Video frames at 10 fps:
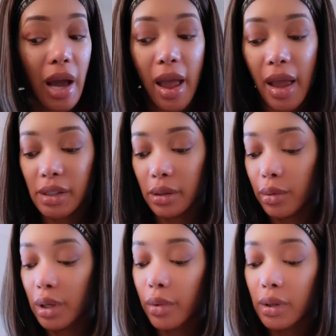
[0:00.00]
I actually
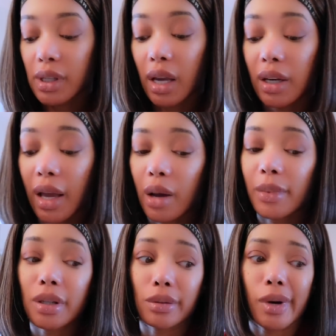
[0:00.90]
really want to take it down,
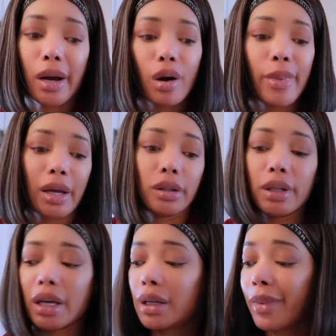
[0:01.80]
because when I go back and
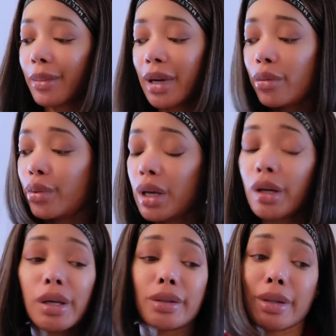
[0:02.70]
look at it, baby, that
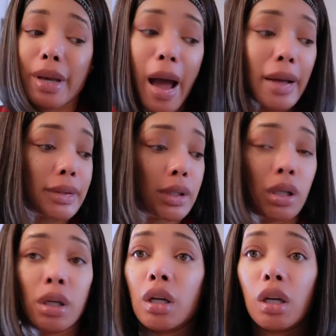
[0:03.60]
wig is not
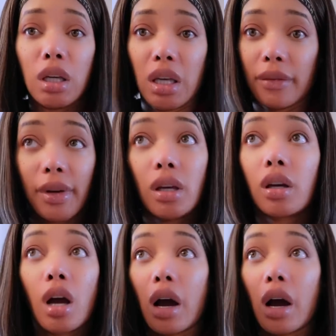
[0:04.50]
giving.